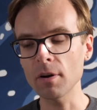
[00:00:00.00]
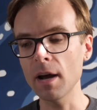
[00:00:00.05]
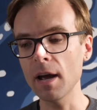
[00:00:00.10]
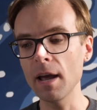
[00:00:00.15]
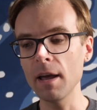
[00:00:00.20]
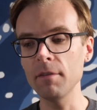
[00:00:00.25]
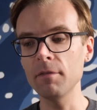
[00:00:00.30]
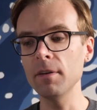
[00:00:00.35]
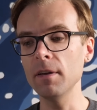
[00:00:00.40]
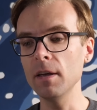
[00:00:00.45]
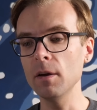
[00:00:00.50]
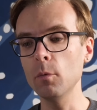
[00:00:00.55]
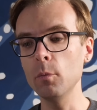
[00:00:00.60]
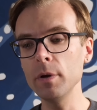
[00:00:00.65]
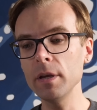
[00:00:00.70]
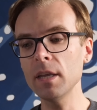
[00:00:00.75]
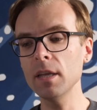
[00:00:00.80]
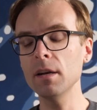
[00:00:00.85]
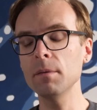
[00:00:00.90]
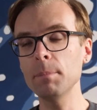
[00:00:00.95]
drive,
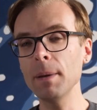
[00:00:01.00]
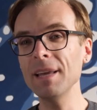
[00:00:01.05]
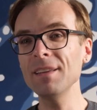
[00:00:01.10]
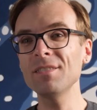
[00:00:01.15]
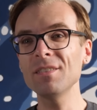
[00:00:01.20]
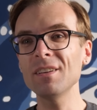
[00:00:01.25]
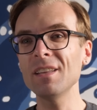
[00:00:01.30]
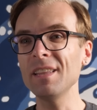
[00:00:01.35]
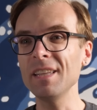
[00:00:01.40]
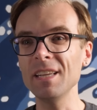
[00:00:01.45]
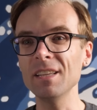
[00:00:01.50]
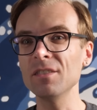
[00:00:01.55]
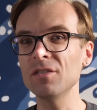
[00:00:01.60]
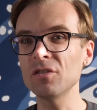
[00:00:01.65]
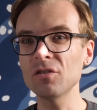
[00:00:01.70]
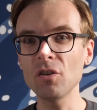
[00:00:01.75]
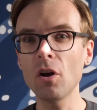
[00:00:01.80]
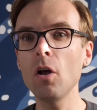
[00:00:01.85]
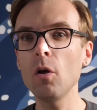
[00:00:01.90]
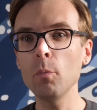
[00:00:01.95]
we can basically
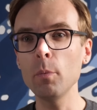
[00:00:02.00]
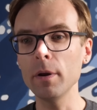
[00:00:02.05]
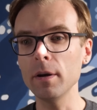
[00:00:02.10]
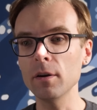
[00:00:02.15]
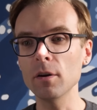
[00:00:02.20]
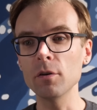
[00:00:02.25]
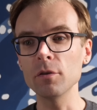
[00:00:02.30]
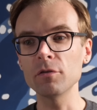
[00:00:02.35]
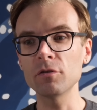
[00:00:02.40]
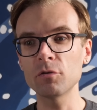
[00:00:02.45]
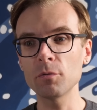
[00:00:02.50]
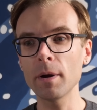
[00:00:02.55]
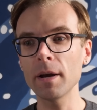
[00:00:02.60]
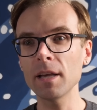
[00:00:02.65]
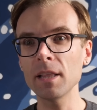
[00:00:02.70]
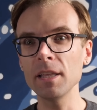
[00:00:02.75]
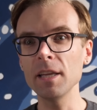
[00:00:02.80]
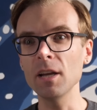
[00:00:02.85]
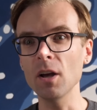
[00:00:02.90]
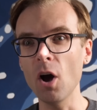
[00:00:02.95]
install Windows
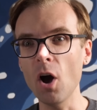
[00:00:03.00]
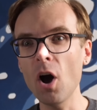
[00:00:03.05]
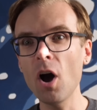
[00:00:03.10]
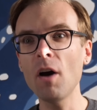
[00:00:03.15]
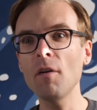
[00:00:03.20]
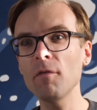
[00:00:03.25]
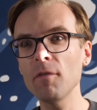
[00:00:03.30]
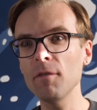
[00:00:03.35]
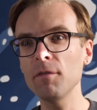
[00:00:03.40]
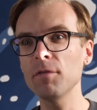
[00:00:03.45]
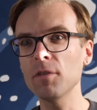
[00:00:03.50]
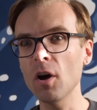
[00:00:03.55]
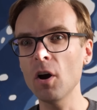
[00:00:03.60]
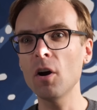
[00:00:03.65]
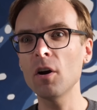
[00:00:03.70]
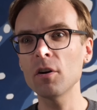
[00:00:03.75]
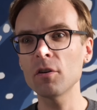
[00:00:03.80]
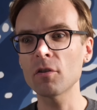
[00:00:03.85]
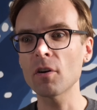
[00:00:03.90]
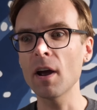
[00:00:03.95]
directly off of the
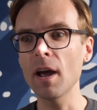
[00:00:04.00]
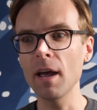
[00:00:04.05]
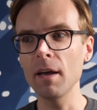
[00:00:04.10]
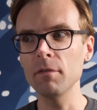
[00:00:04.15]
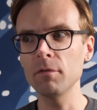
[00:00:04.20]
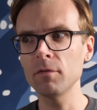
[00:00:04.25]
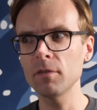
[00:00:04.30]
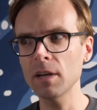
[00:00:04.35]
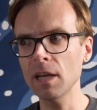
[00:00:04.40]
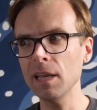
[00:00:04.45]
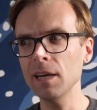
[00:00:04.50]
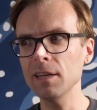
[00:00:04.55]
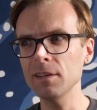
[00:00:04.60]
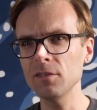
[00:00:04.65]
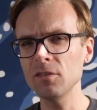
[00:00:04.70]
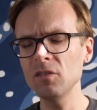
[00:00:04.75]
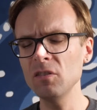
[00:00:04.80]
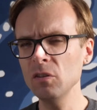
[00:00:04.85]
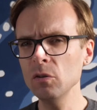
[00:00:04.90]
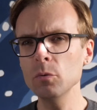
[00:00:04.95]
hard drive, kind
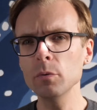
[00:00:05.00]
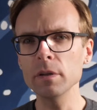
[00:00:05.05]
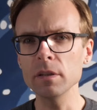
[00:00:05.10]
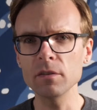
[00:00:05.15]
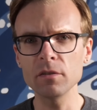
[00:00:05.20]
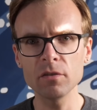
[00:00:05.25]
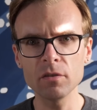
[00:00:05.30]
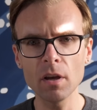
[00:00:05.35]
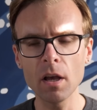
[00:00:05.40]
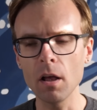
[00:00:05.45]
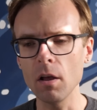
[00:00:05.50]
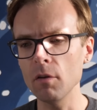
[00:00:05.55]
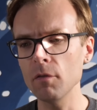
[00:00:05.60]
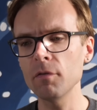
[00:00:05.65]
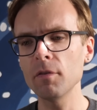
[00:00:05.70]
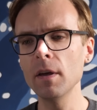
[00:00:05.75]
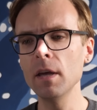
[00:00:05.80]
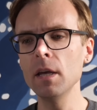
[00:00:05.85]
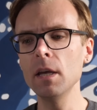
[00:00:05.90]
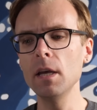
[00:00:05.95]
of to
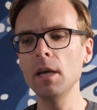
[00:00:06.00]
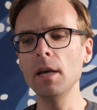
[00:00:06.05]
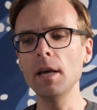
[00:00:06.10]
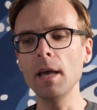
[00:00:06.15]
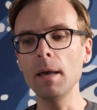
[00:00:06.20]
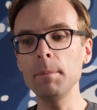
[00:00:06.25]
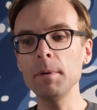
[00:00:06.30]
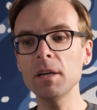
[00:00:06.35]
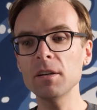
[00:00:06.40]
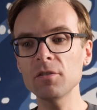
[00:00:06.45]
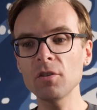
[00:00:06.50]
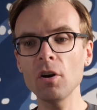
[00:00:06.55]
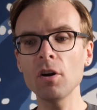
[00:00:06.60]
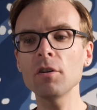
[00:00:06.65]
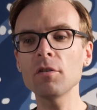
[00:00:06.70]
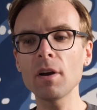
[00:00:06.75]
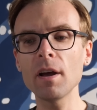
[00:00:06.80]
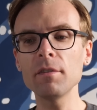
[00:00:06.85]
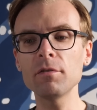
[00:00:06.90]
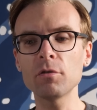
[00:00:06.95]
itself. And because
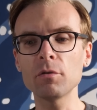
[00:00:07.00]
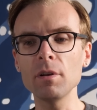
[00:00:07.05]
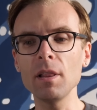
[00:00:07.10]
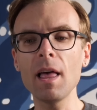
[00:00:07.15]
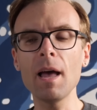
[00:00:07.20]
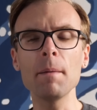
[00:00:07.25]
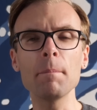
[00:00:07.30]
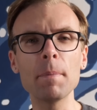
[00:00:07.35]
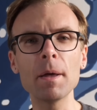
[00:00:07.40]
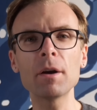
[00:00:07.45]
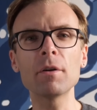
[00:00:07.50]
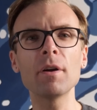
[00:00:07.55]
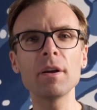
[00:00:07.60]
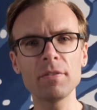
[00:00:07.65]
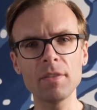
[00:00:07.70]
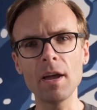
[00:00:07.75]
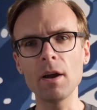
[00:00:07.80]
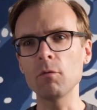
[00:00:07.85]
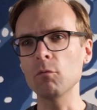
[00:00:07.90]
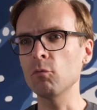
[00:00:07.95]
hard drives are a lot better
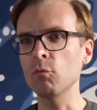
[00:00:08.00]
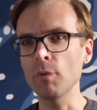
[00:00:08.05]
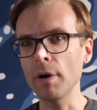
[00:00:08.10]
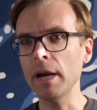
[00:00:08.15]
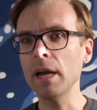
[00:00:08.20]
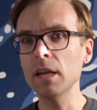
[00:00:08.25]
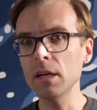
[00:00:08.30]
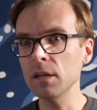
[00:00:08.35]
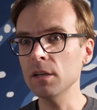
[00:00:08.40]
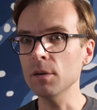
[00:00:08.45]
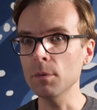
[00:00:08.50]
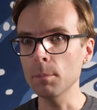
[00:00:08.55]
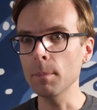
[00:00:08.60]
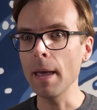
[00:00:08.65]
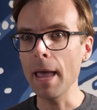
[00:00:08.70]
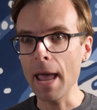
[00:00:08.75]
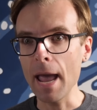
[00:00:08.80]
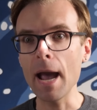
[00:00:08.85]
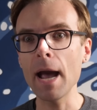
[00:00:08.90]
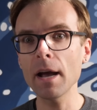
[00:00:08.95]
at that random
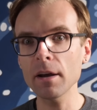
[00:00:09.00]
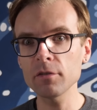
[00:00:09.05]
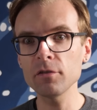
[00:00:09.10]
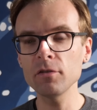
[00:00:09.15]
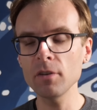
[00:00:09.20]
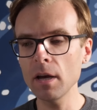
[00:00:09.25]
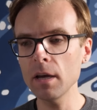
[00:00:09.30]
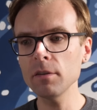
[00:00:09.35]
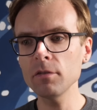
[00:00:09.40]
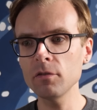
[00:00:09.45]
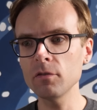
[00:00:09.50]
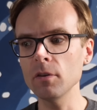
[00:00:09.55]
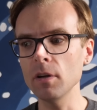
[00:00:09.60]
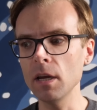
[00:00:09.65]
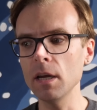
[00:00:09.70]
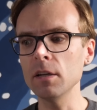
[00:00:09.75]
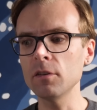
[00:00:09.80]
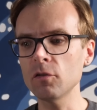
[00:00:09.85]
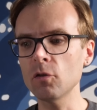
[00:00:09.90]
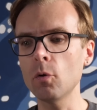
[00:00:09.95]
access,
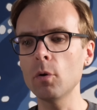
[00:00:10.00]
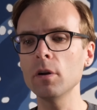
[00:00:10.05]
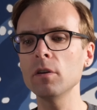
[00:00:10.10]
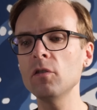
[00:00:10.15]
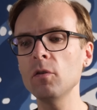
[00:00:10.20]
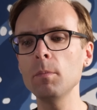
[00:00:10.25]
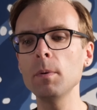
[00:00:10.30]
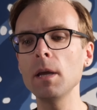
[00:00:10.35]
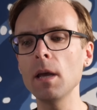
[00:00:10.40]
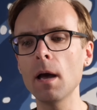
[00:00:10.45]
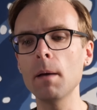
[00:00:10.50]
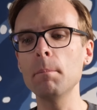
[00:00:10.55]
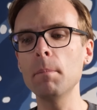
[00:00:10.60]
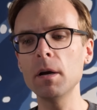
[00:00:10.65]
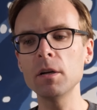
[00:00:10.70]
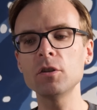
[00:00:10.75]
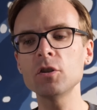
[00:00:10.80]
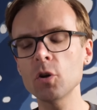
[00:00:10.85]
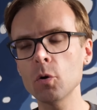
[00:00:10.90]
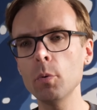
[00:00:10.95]
it's going to be a
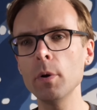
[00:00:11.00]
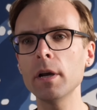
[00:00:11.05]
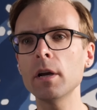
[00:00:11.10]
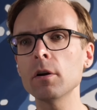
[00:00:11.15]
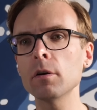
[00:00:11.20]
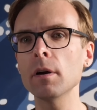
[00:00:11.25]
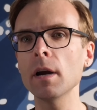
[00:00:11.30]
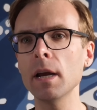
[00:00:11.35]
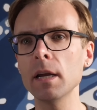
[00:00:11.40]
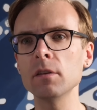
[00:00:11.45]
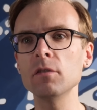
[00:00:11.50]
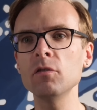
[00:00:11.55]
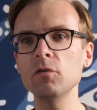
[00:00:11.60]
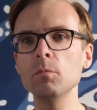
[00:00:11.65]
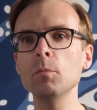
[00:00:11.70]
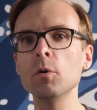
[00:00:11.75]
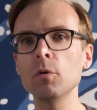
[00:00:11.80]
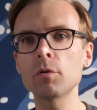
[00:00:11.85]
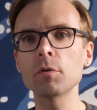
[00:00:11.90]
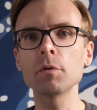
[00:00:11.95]
much quicker and
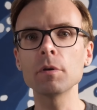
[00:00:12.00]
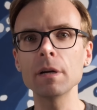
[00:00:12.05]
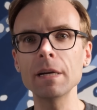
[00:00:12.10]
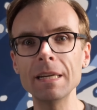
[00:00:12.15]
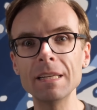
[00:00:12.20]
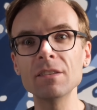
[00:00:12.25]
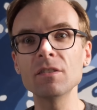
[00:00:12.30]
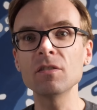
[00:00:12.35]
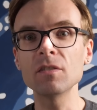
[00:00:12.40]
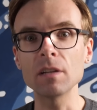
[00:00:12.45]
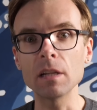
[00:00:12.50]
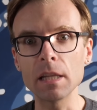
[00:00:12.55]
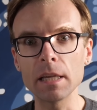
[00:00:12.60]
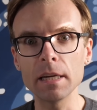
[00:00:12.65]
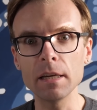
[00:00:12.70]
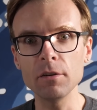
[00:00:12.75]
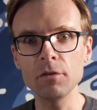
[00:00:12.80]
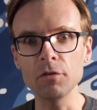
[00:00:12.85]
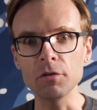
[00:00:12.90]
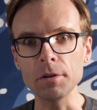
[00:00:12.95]
smoother
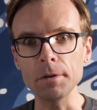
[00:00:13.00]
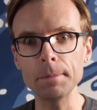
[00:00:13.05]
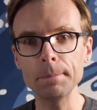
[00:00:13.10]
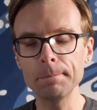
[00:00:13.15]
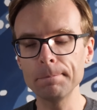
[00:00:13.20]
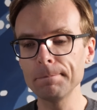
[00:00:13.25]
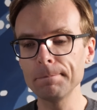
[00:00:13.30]
installation.